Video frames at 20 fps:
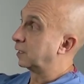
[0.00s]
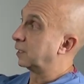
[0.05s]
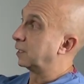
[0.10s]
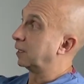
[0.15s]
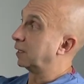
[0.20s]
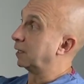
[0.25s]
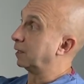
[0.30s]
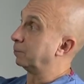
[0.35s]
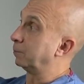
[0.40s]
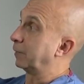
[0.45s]

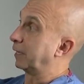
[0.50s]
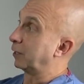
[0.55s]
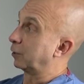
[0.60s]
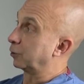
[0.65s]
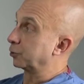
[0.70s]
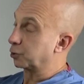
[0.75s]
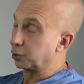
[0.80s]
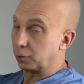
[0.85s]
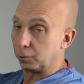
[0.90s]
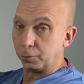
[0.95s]
and
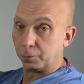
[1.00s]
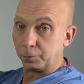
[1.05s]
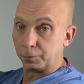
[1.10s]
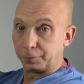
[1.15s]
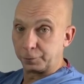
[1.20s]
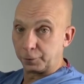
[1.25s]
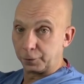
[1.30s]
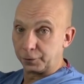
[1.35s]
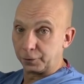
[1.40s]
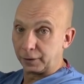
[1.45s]
also
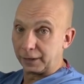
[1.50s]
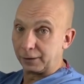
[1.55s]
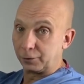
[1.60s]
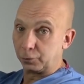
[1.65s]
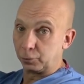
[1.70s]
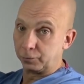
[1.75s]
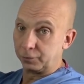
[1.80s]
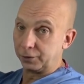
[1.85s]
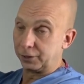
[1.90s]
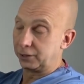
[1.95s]
further out
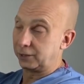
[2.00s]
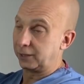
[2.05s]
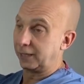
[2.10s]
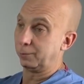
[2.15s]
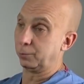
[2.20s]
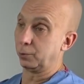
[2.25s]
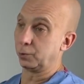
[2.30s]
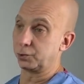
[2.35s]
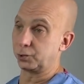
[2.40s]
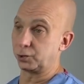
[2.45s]
over the
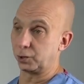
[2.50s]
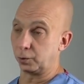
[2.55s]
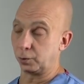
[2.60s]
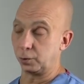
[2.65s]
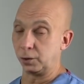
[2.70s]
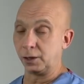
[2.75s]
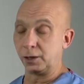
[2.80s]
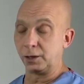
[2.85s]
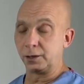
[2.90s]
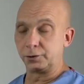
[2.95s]
table. So
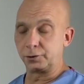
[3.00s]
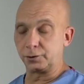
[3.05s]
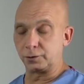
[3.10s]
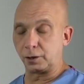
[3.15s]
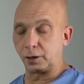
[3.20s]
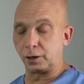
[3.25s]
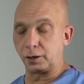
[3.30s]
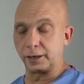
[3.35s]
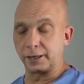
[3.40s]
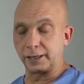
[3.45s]
there
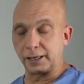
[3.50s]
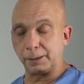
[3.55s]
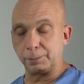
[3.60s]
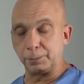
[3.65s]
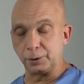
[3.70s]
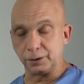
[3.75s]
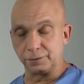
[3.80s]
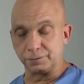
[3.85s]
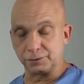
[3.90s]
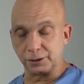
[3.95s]
are a
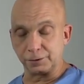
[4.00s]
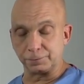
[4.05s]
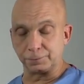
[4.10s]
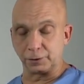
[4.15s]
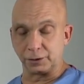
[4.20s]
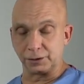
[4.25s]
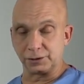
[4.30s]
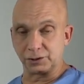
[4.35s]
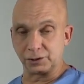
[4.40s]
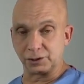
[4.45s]
couple of
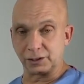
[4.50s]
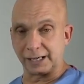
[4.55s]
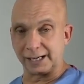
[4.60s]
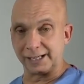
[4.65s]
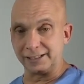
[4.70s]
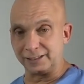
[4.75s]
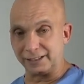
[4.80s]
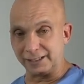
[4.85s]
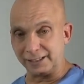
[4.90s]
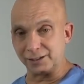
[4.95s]
different
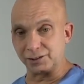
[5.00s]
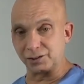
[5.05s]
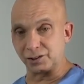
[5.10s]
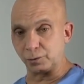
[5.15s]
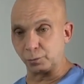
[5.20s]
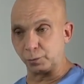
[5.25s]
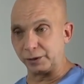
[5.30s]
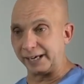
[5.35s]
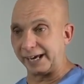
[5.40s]
ideas that we